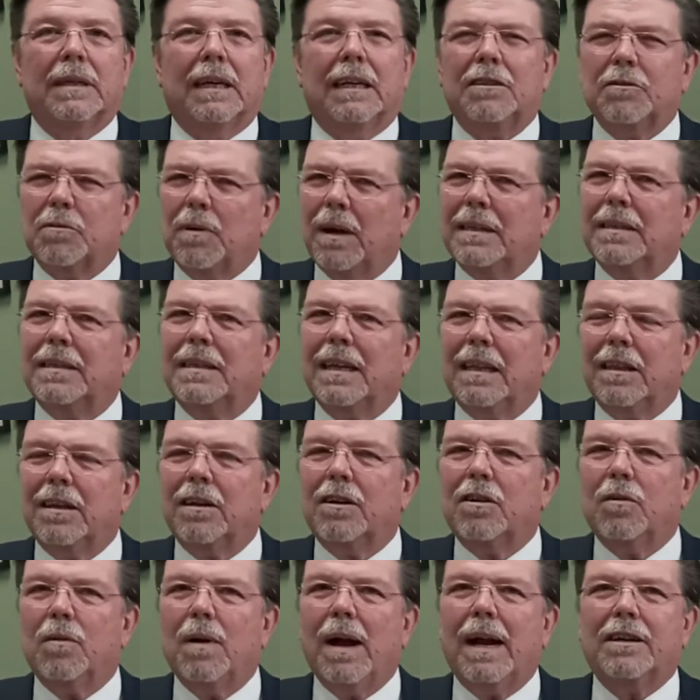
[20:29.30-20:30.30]
That's why I said
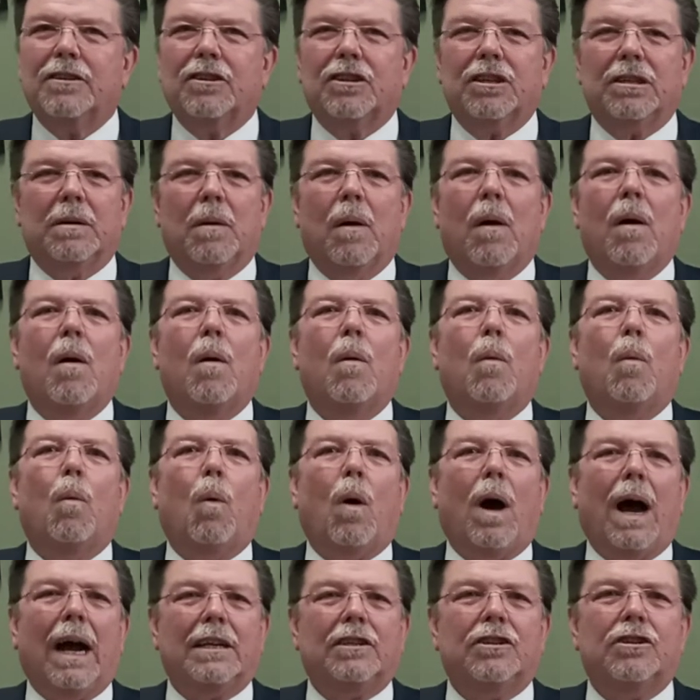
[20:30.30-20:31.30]
the correction
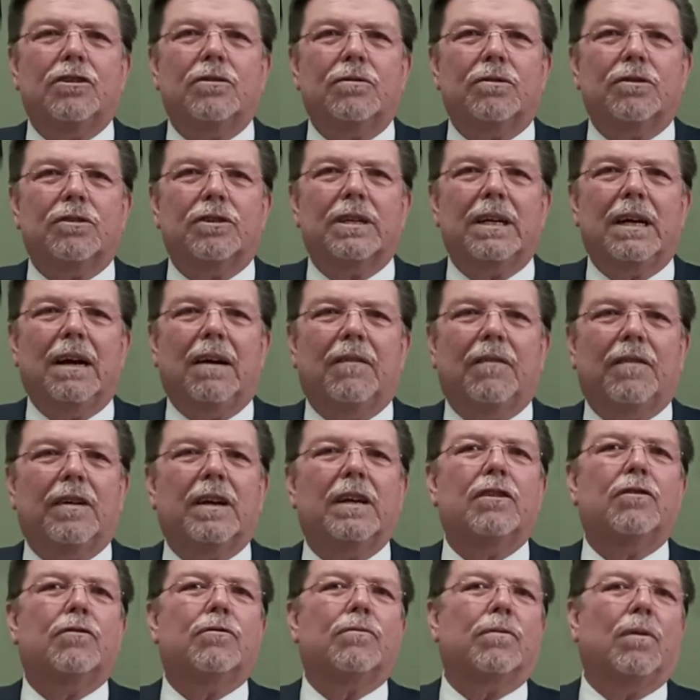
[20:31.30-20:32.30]
watch yourself,
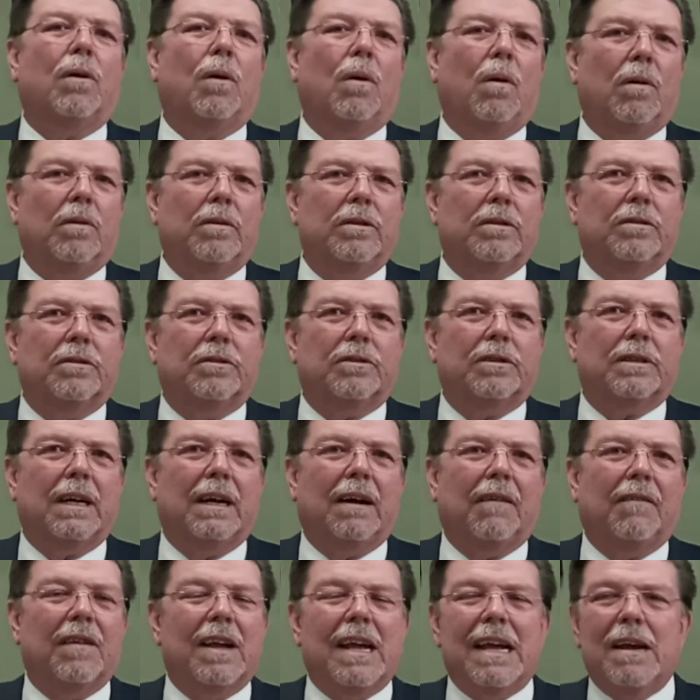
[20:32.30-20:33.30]
control
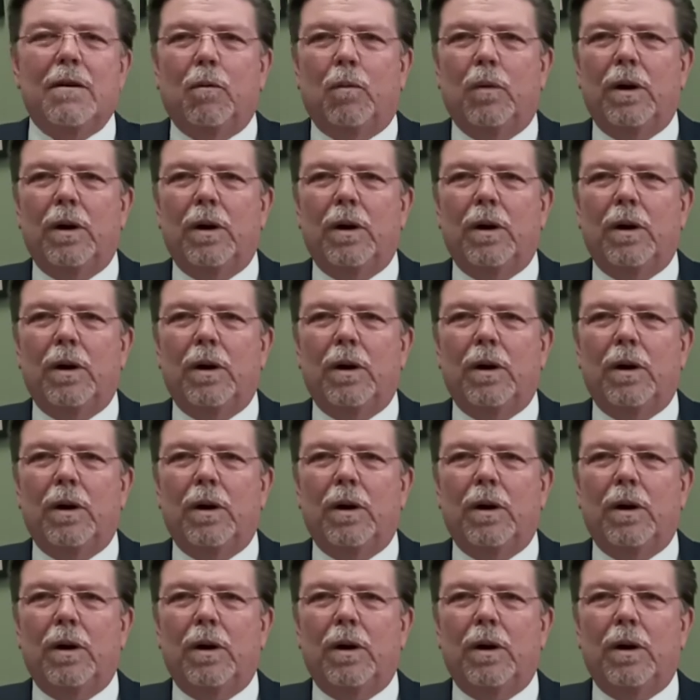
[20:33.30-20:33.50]
yourself.